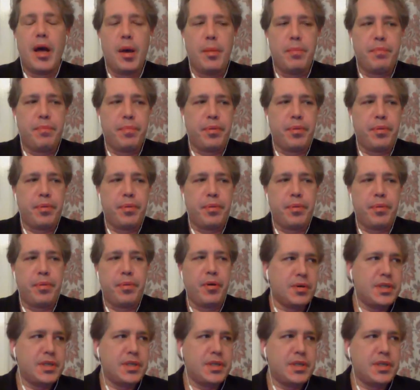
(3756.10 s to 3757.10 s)

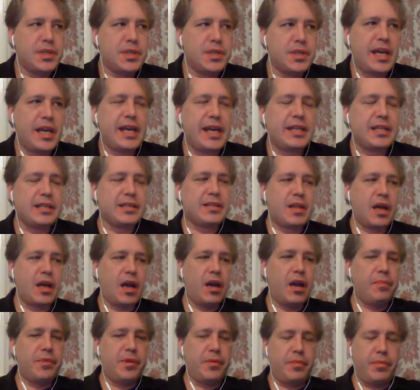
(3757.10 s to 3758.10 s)
promote.
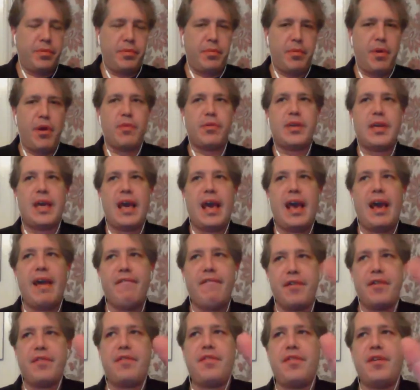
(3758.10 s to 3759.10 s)
Take this time to
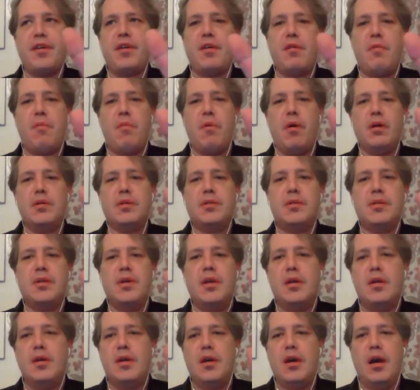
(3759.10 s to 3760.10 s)
promote everything you
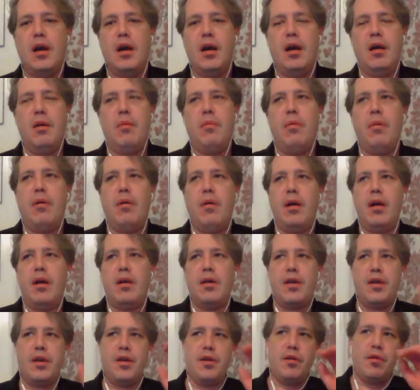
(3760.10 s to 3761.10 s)
want.
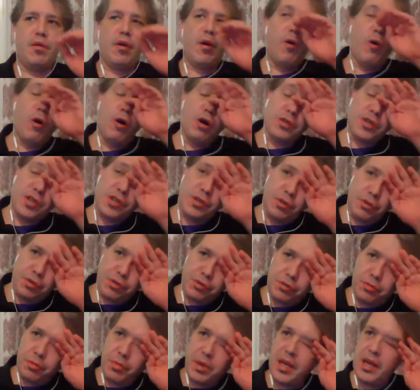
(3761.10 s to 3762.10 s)

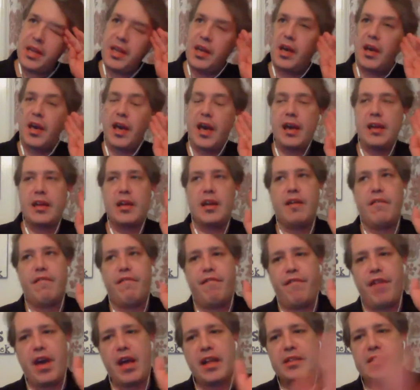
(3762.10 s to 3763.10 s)
All social media,
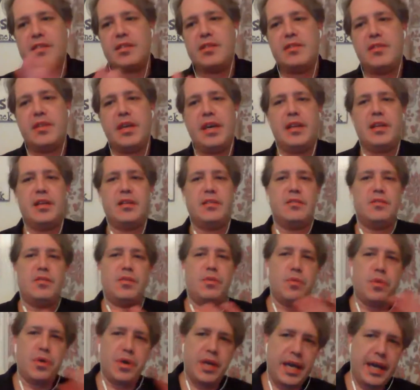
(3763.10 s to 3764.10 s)
any events,
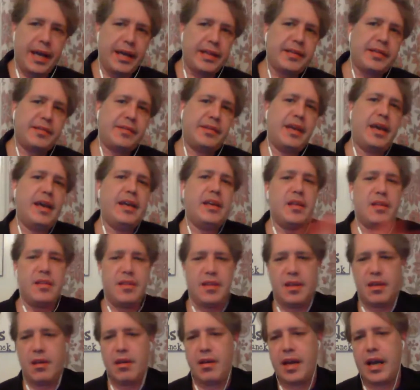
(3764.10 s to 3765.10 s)
any tour dates,
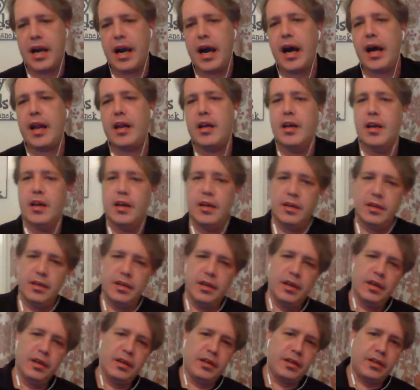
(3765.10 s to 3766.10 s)
anything you got,
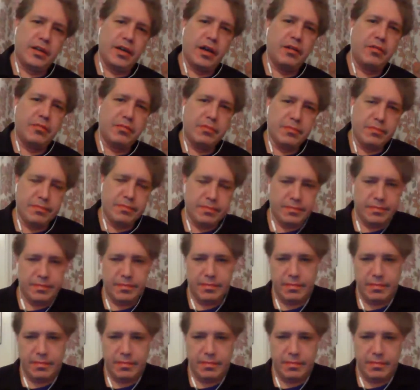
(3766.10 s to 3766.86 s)
go.